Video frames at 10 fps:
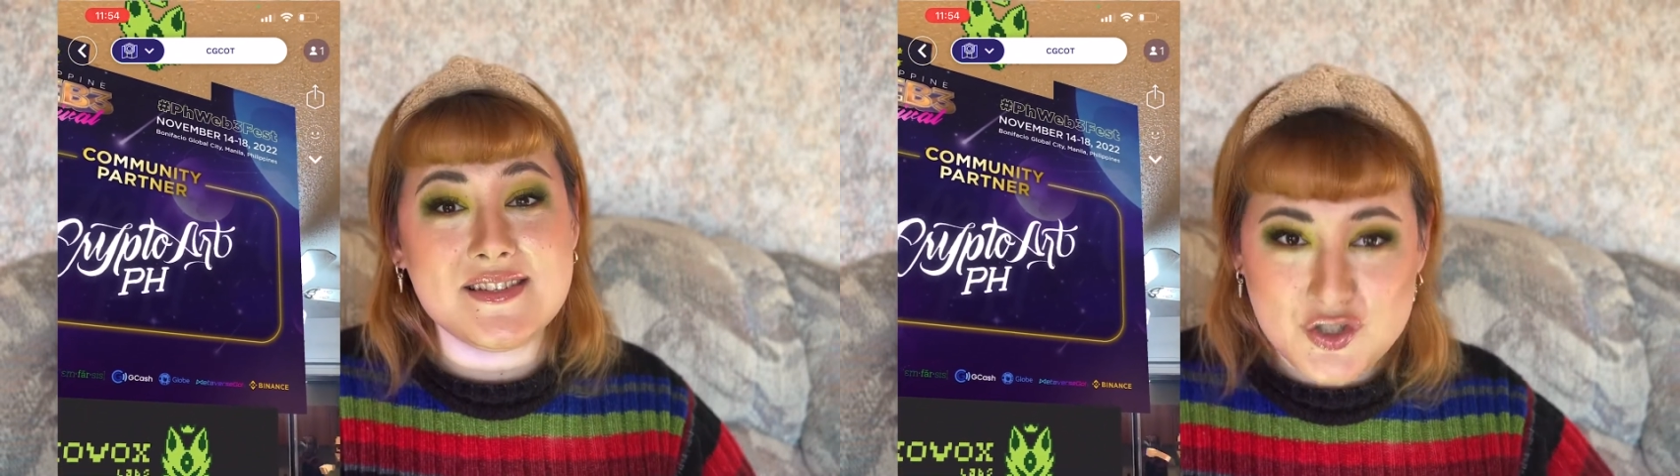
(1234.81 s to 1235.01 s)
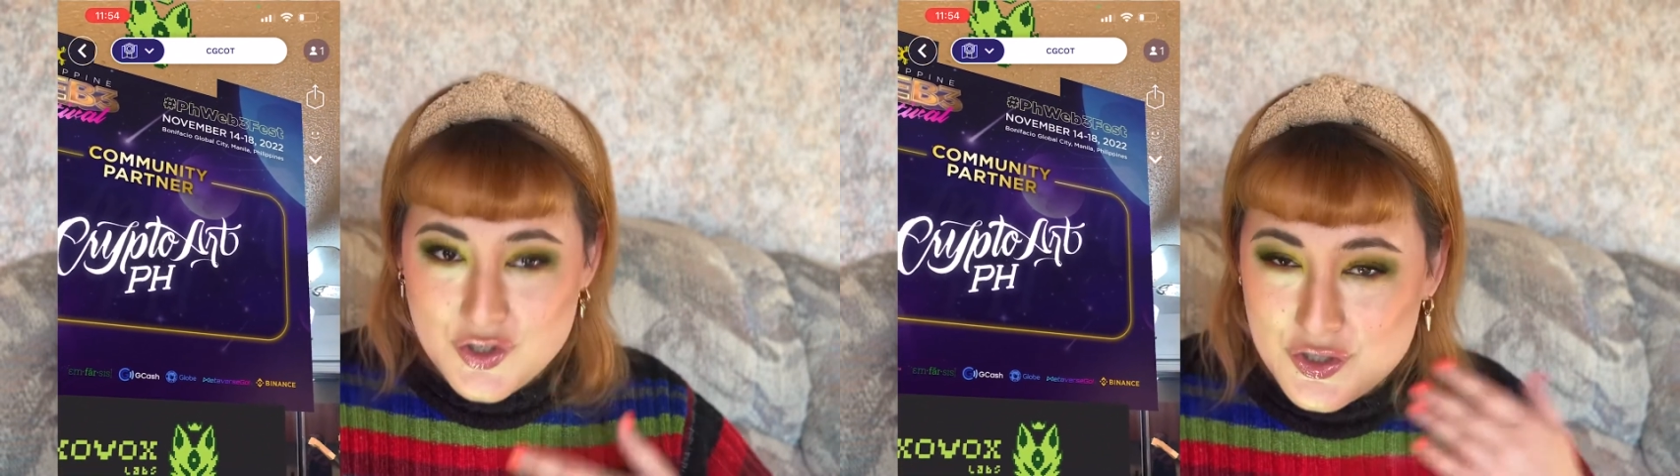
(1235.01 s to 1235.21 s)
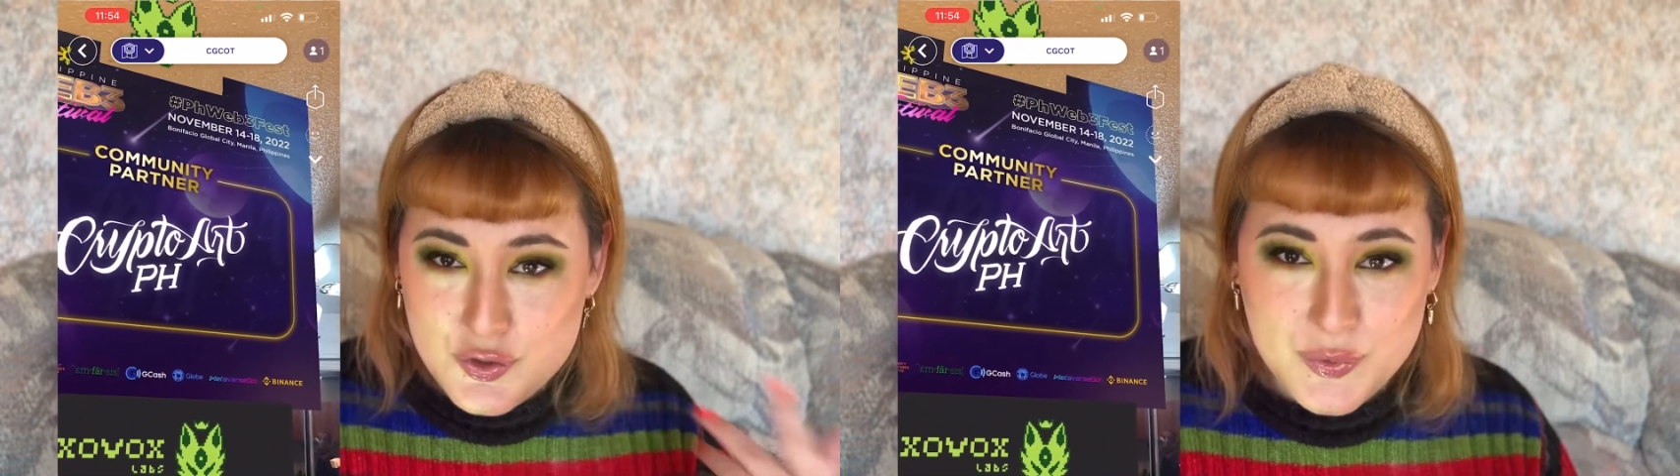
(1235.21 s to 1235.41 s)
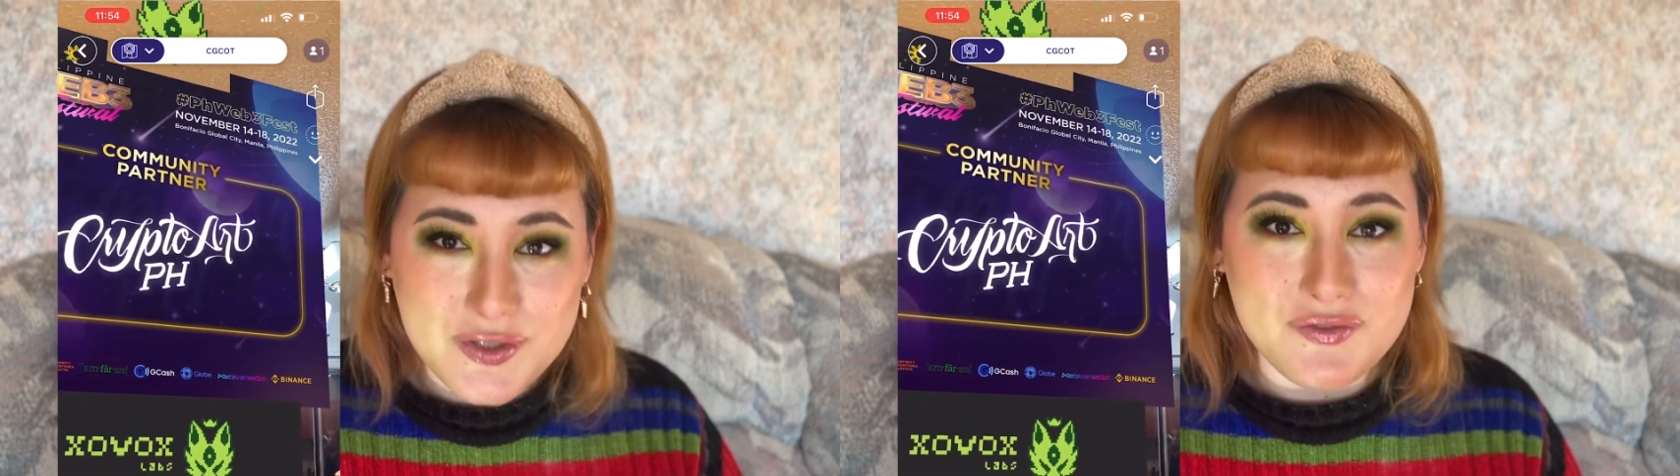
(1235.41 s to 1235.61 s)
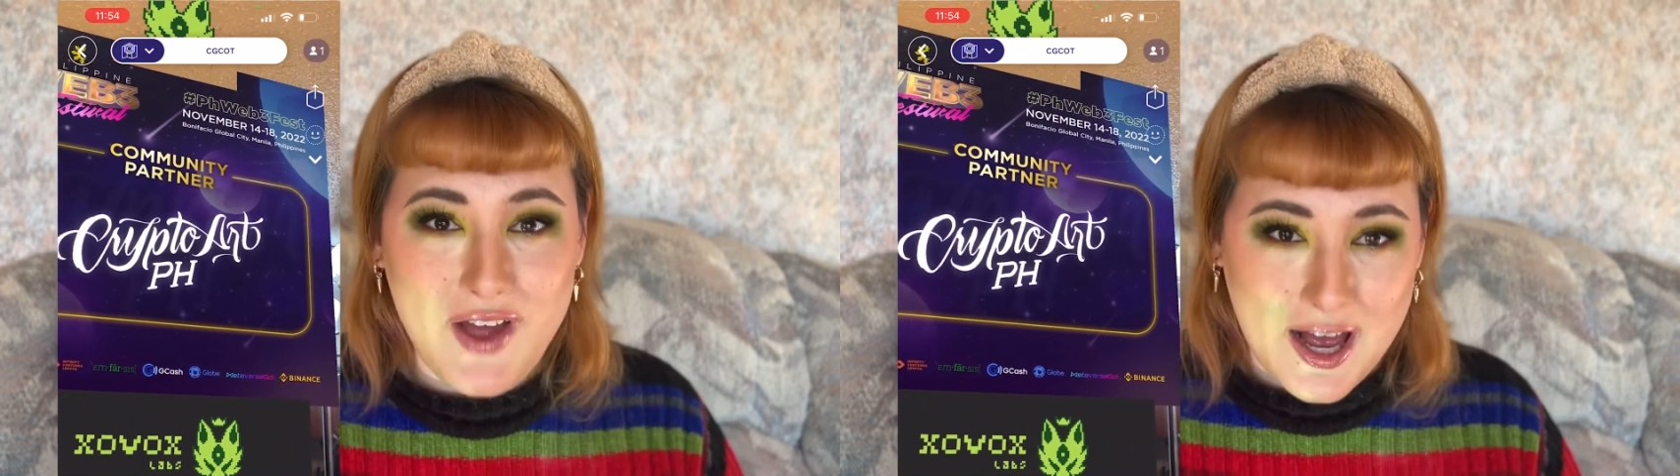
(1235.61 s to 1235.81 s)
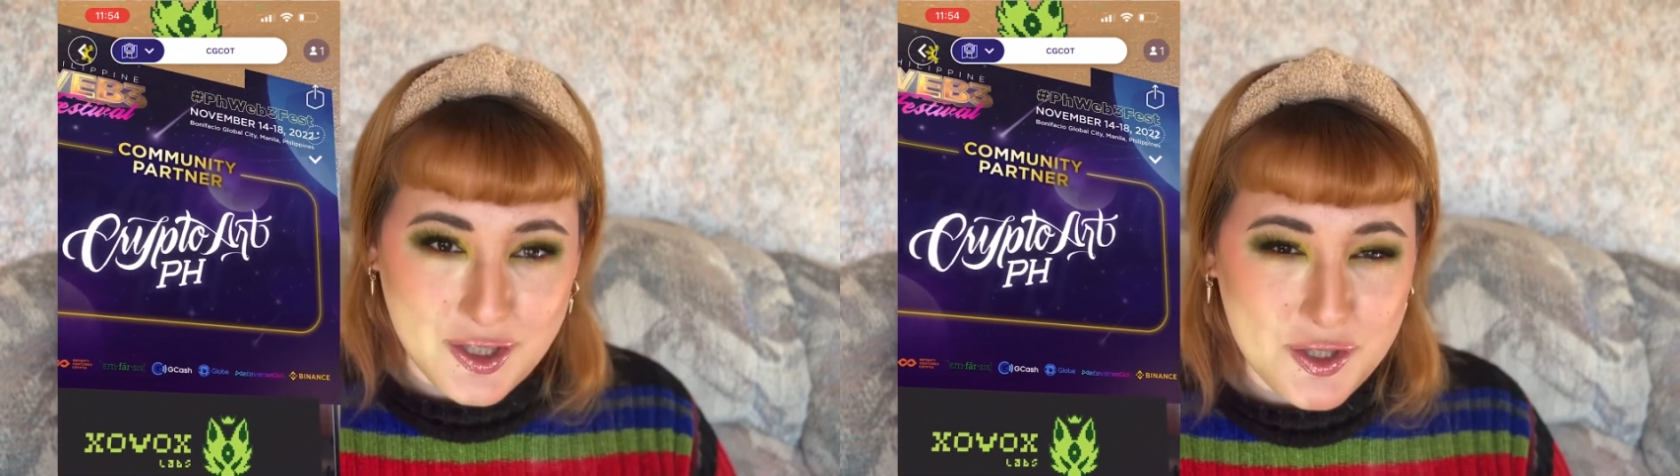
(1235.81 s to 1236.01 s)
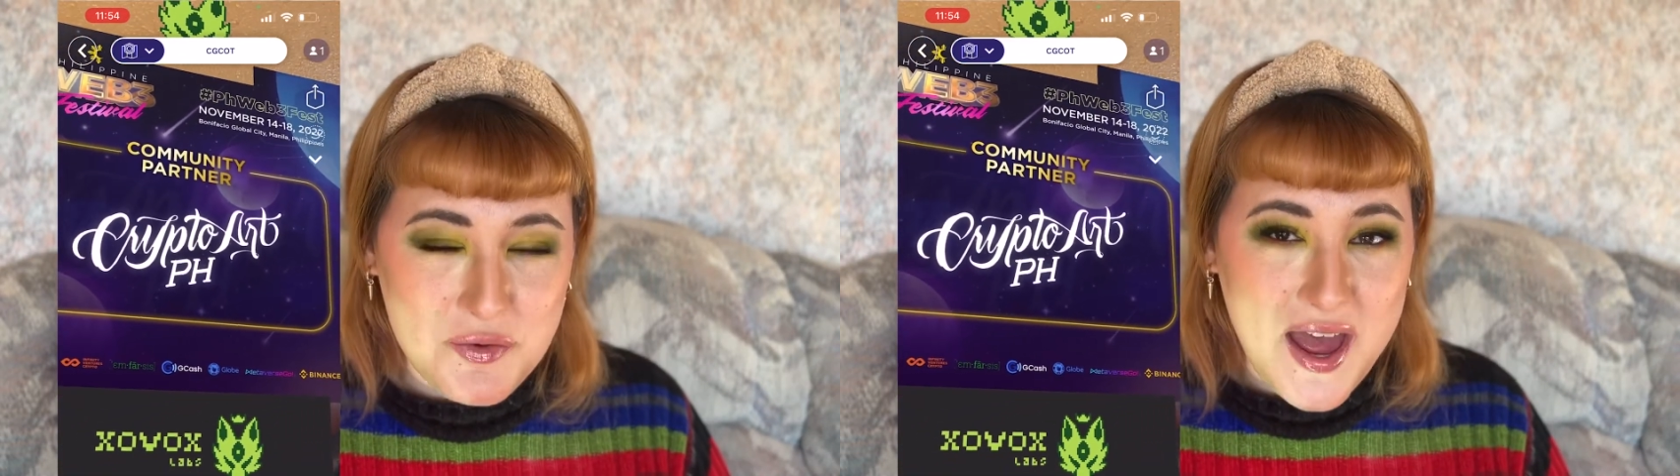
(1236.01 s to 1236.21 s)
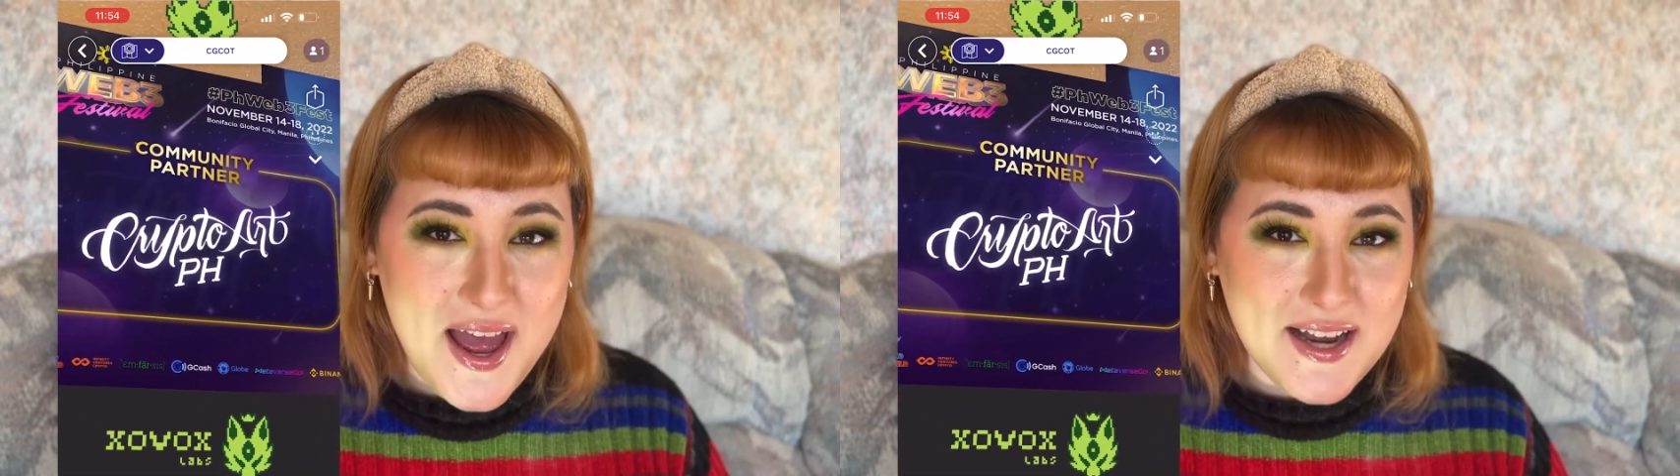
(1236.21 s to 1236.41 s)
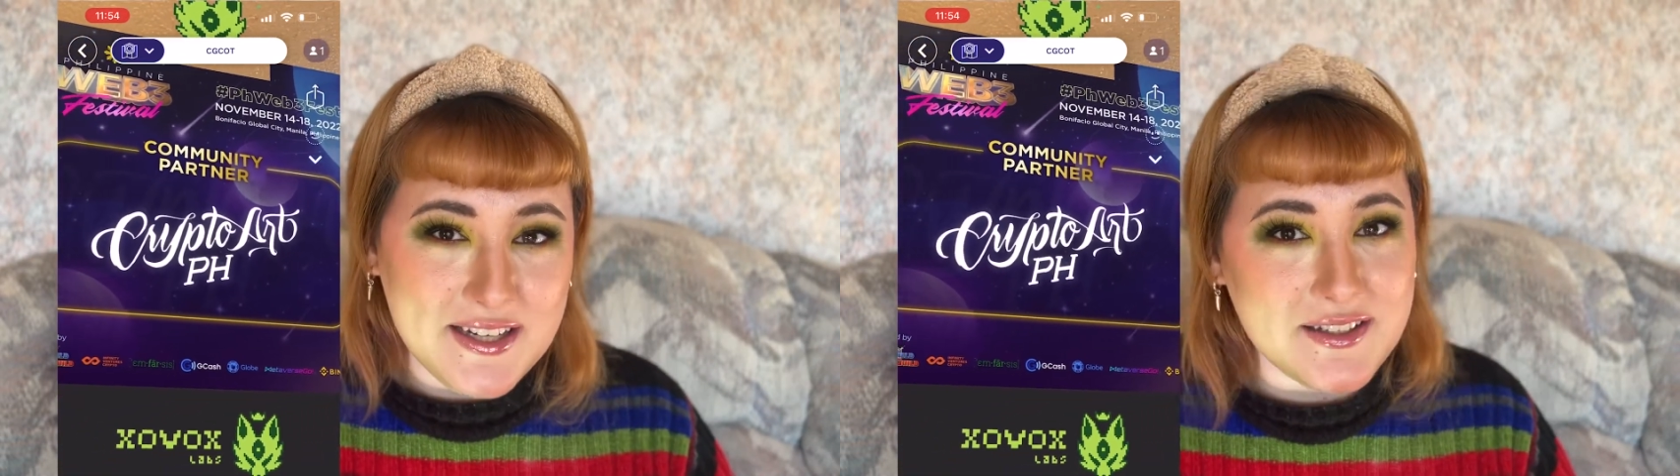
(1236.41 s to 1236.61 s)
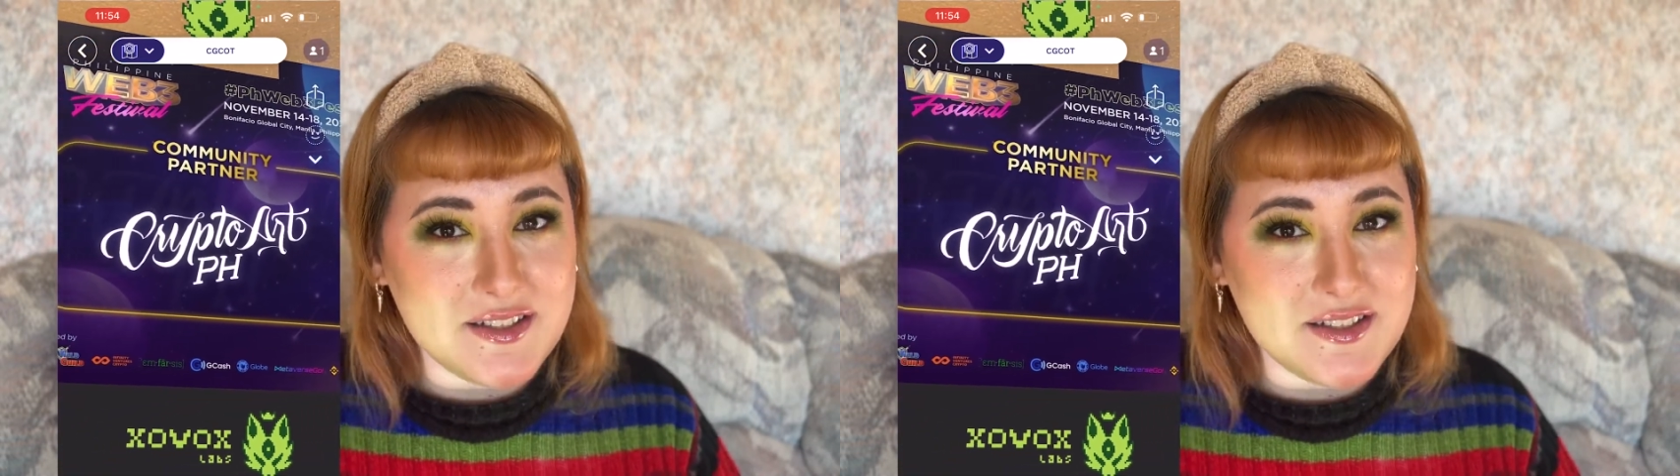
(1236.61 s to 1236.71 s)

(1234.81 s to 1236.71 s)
So there's a real value add.